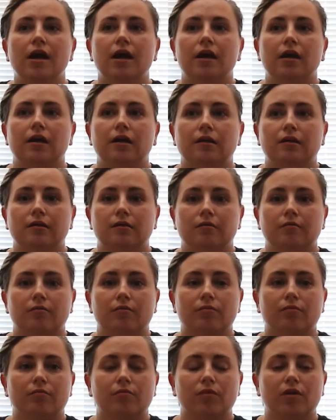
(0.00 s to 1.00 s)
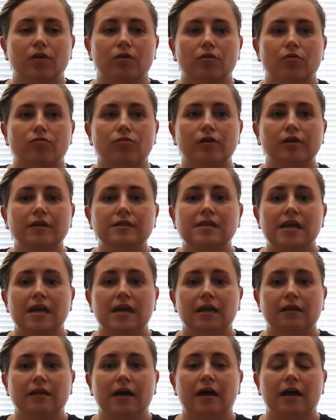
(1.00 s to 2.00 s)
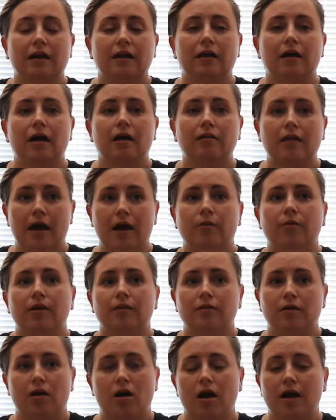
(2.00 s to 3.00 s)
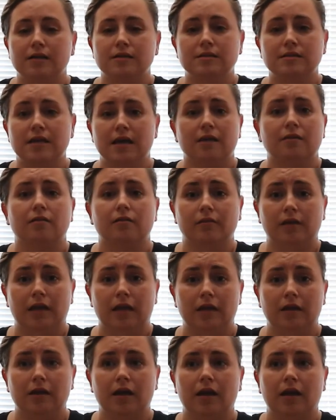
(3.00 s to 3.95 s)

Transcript: and really allowing the client to take the lead,